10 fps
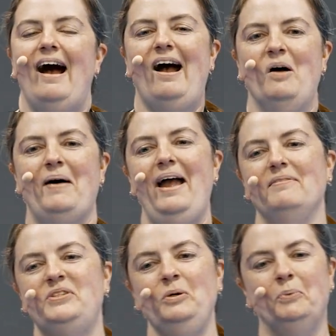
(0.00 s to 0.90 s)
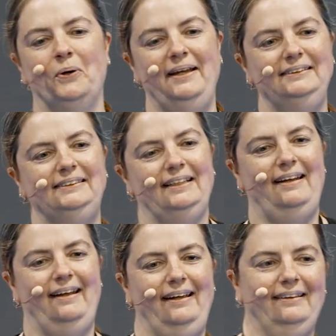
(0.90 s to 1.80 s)
um, I have two boys
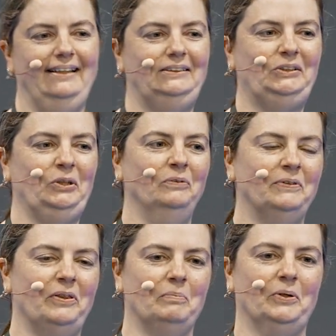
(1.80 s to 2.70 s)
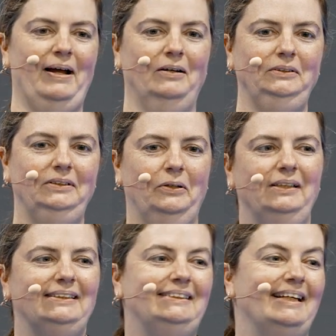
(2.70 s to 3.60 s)
and I like to chauffeur them around.
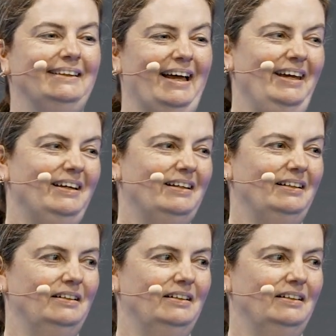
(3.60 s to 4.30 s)
Notice I said like.